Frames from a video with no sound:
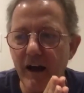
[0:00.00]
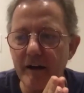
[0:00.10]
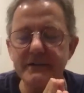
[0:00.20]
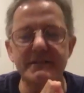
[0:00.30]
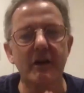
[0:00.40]

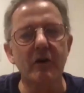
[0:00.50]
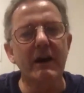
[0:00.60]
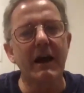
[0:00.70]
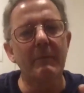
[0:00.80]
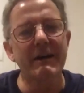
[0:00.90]
So
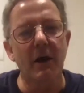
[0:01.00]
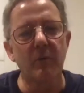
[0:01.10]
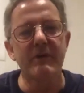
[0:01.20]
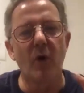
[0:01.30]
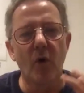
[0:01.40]
coming up
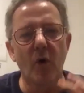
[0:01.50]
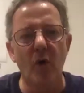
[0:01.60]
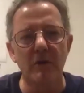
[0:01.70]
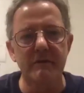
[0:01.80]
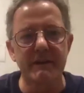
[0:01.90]
with
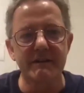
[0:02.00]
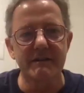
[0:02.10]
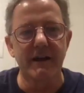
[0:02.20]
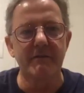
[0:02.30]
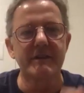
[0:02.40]
all of this
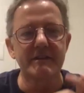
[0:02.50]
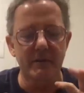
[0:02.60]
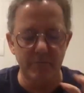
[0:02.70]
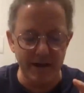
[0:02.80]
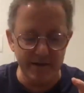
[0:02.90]
stuff, this
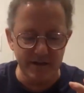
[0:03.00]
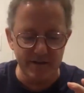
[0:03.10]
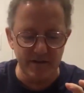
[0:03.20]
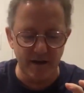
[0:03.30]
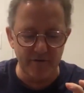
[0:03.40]
amazing
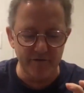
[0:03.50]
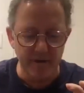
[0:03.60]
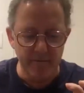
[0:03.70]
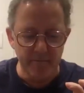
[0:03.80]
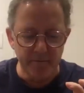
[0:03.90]
stuff,
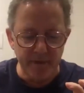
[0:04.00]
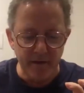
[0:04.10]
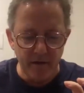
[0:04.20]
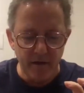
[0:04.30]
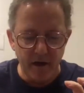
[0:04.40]

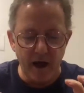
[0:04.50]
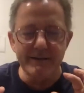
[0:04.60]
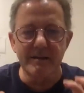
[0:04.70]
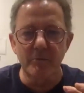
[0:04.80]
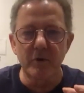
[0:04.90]
at
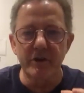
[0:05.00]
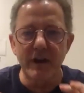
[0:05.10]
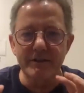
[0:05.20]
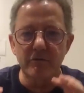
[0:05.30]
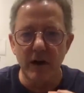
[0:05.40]
some point you
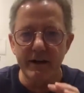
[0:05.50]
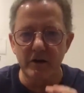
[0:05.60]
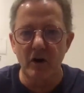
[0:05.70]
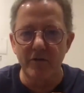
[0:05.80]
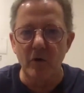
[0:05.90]
had to write a
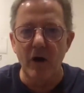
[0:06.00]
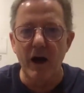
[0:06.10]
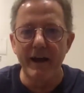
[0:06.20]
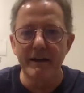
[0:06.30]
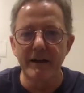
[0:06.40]
novel,
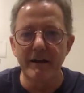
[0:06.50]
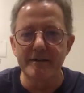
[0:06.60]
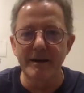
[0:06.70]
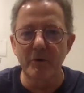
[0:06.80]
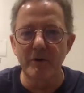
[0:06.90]
and at
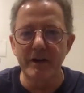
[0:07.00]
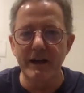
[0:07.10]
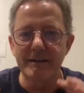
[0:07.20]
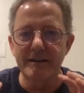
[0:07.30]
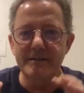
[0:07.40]
some point you had
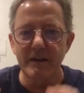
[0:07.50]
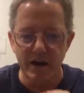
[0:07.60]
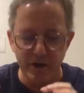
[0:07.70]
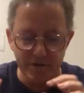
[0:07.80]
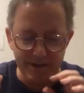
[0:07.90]
to decide
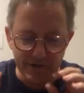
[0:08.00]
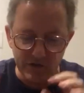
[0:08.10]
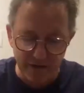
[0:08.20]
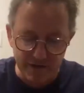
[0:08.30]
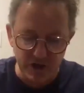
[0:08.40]
on the
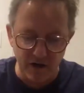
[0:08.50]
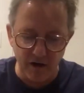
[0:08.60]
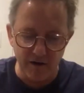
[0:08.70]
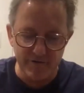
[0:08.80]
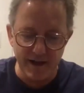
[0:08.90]
structure
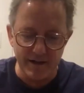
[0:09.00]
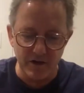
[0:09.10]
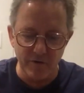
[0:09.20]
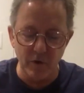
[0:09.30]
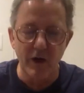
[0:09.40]
of that
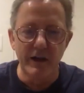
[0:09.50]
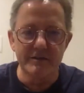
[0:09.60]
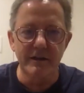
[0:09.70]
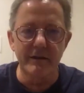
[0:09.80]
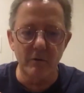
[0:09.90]
novel
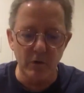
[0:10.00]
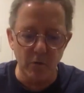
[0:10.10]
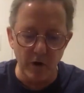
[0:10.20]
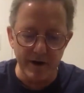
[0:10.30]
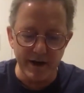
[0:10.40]
so that it would
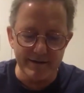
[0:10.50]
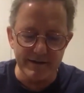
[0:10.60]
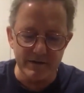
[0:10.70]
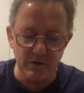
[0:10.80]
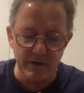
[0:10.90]
work as a
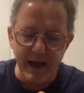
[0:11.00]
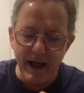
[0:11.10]
story.